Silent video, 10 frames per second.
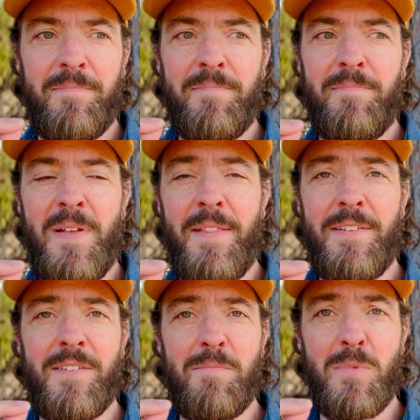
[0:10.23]
Now
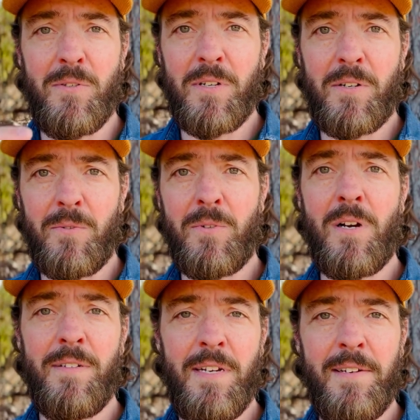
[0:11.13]
that's a musical
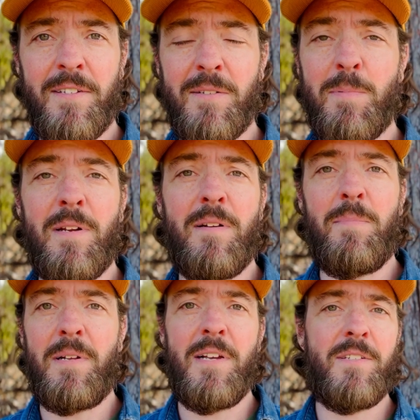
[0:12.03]
context, but it
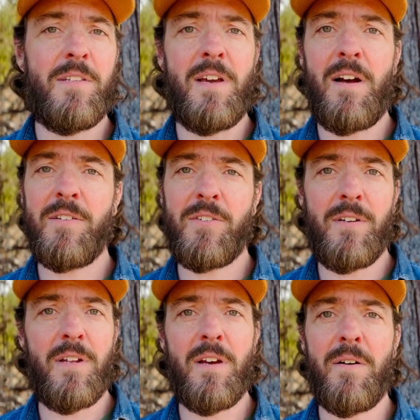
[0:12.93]
applies to the art
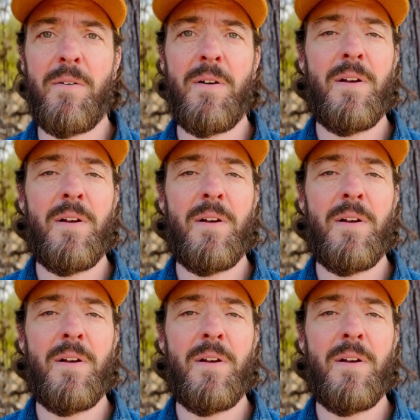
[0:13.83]
studio,